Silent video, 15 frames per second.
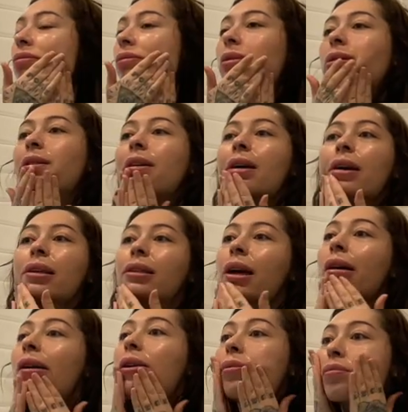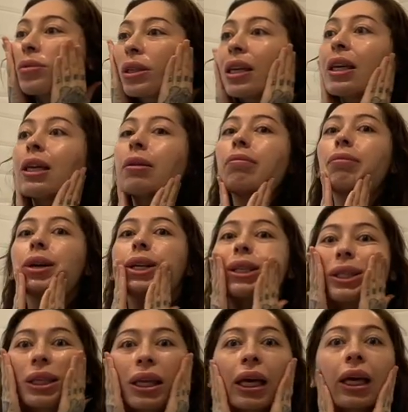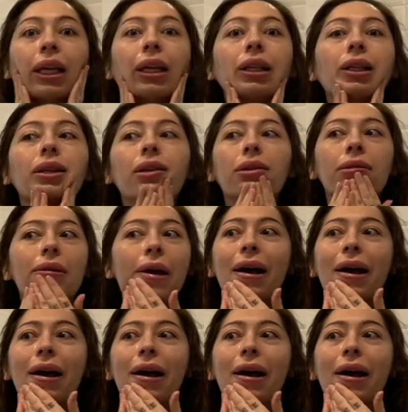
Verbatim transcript: really has helped keep my skin